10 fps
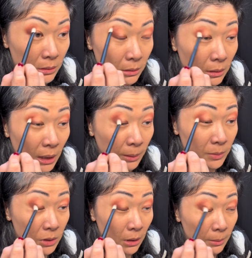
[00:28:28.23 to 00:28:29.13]
Lamb
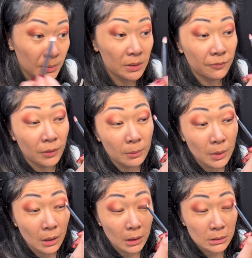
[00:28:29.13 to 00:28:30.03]
chops from
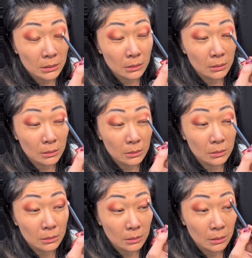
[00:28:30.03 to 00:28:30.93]

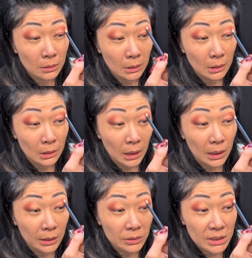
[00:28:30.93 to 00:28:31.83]
Costco. And I
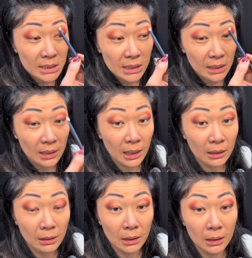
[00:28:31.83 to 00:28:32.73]
usually stick that
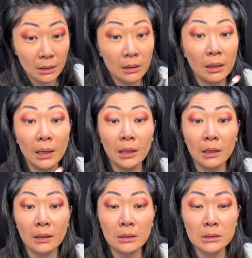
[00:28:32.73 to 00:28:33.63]
in
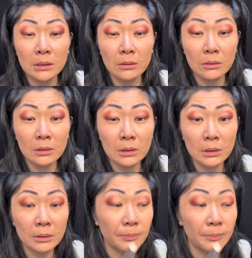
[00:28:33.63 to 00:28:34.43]
a slow cooker